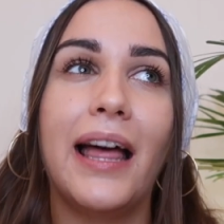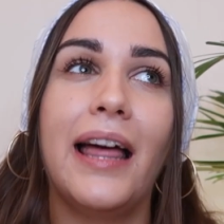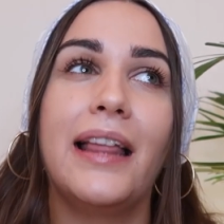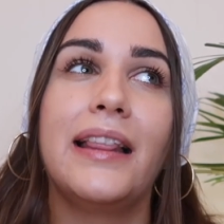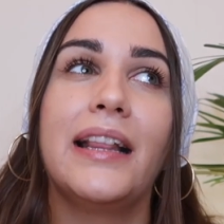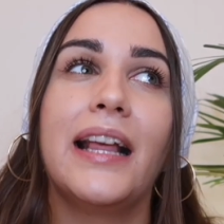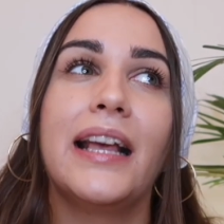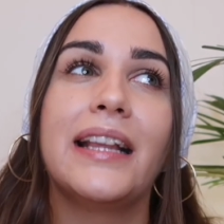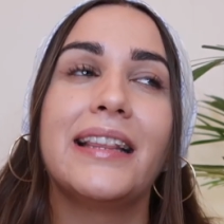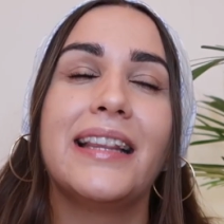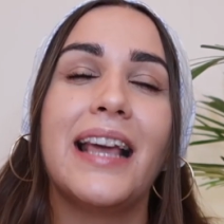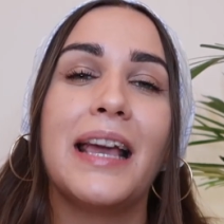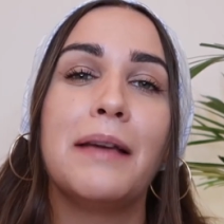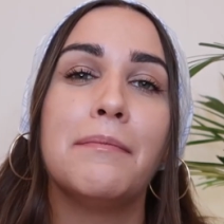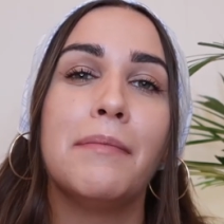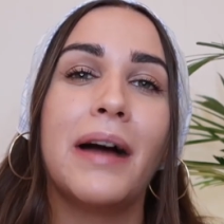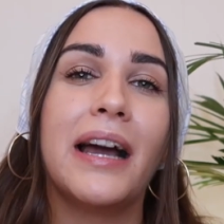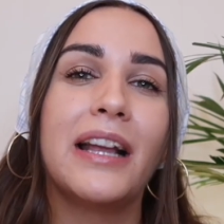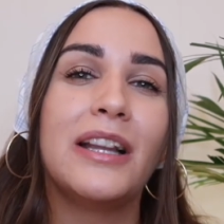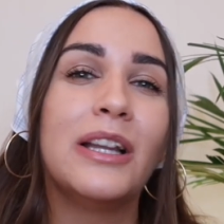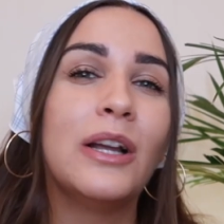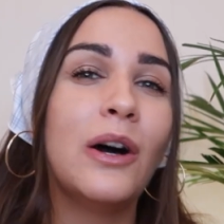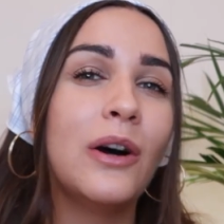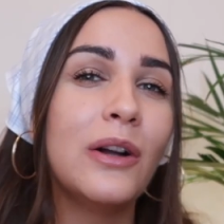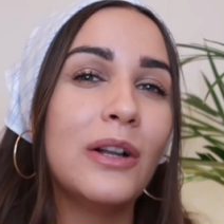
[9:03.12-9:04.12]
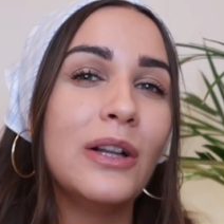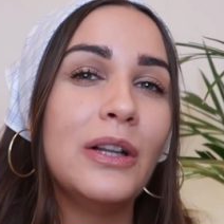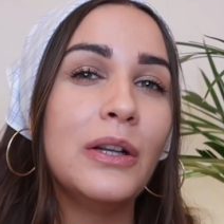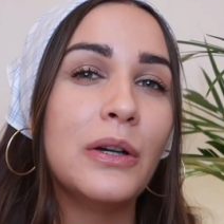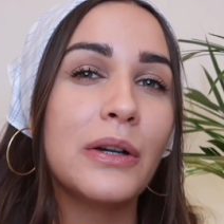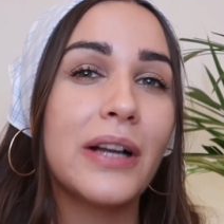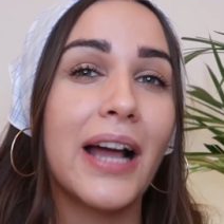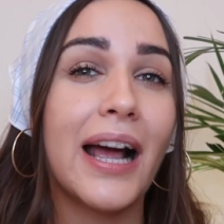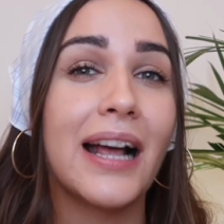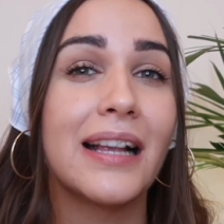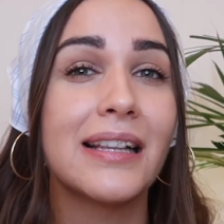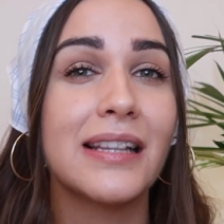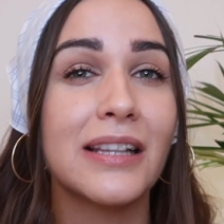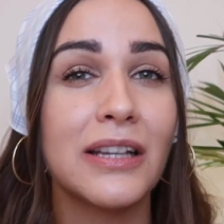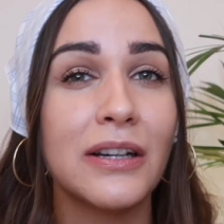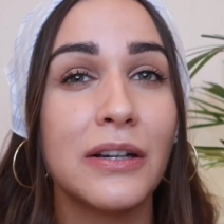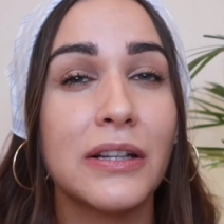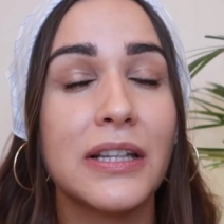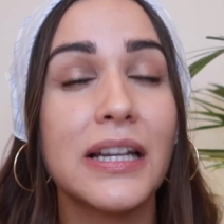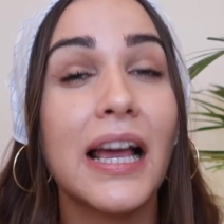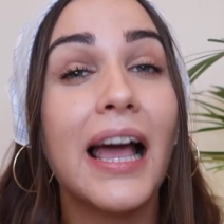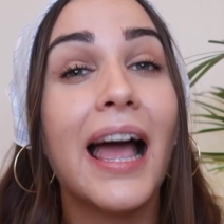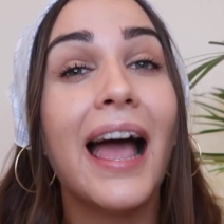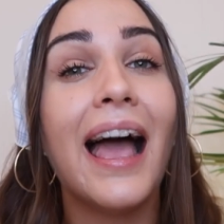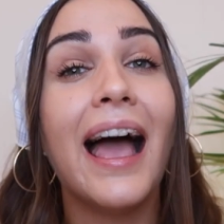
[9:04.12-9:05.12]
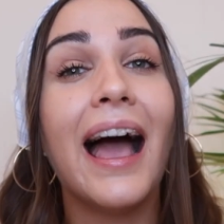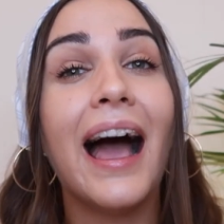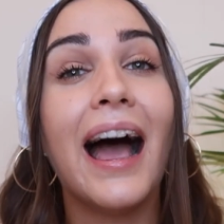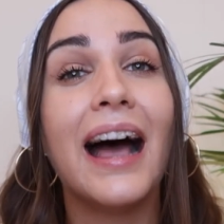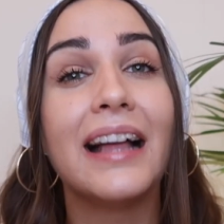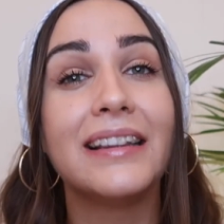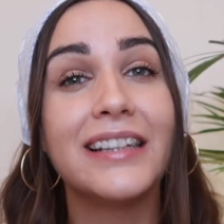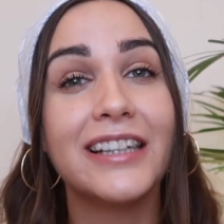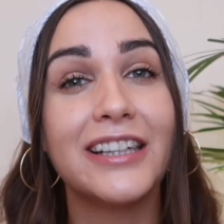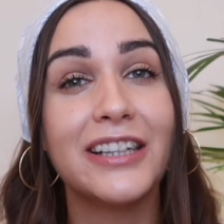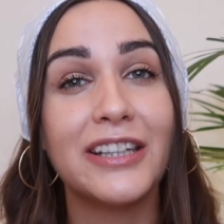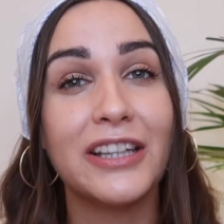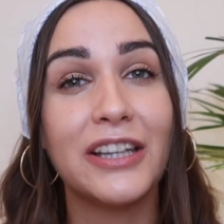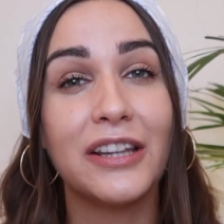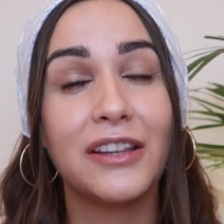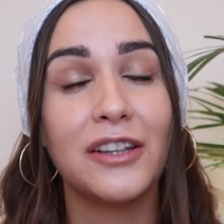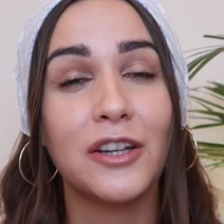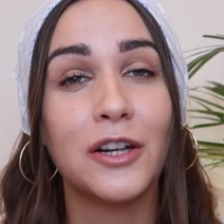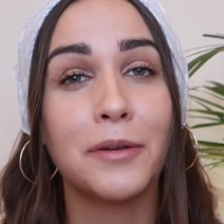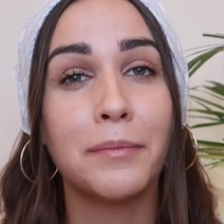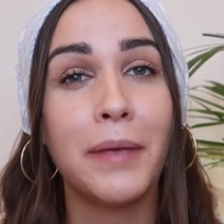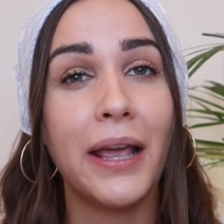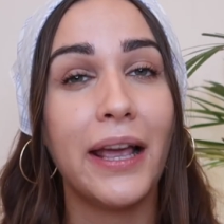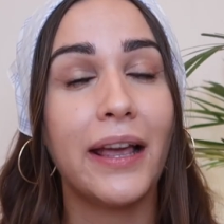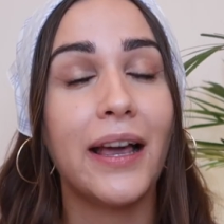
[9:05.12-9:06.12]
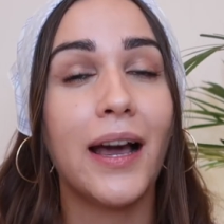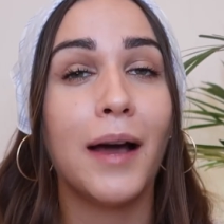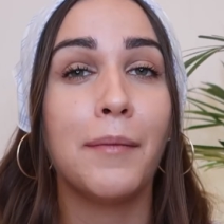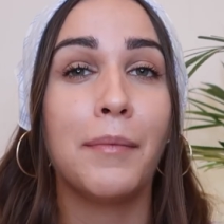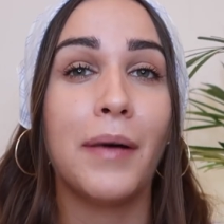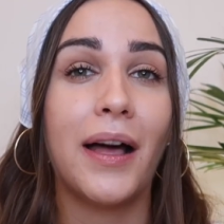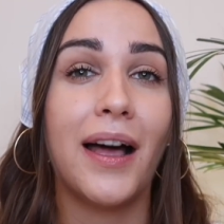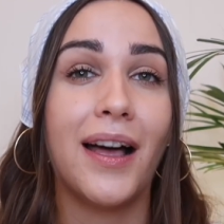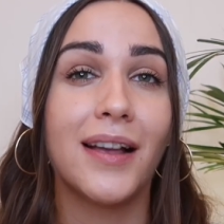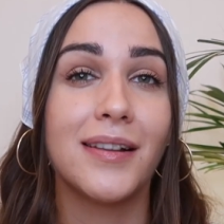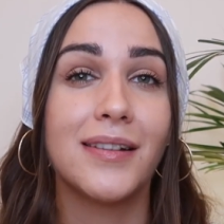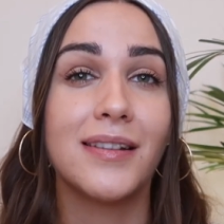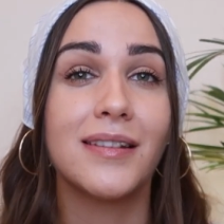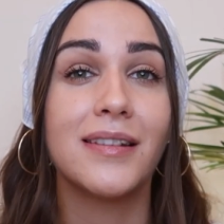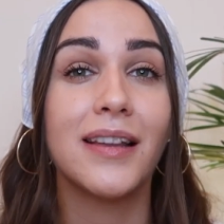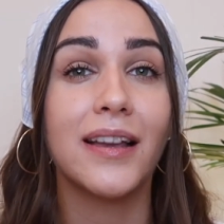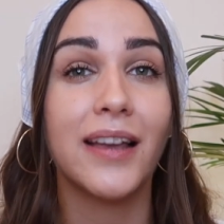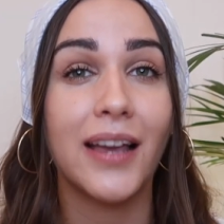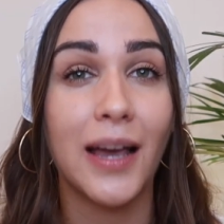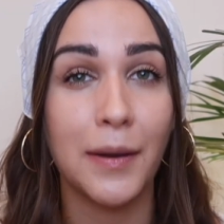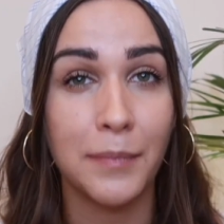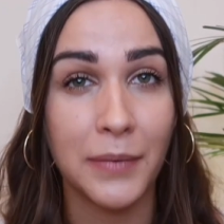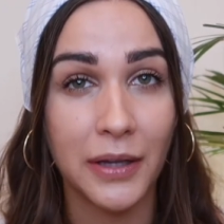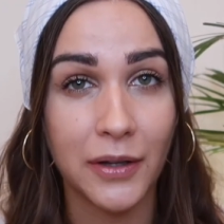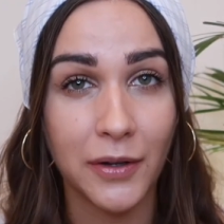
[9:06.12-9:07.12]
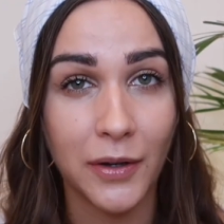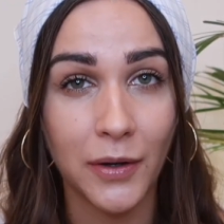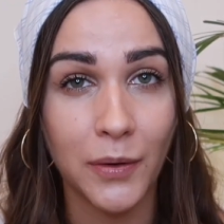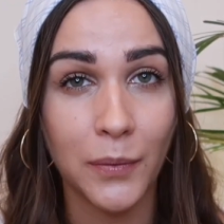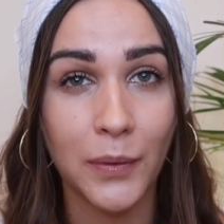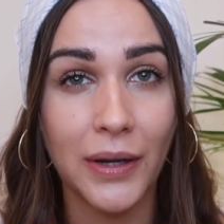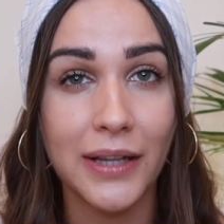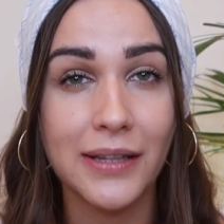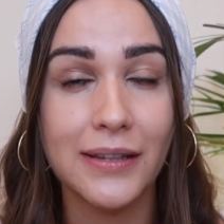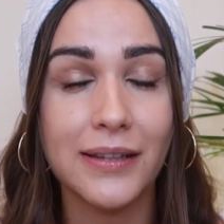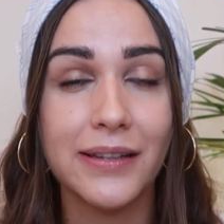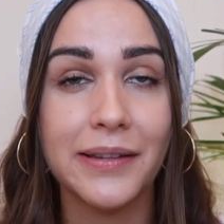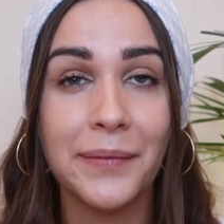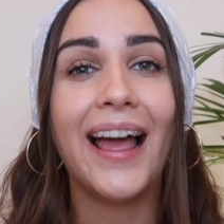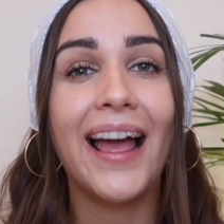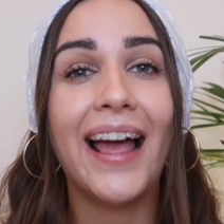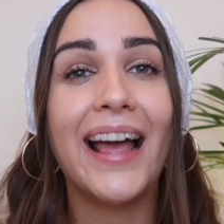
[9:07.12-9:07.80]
and they might not look as good underneath your makeup as the chemical ones.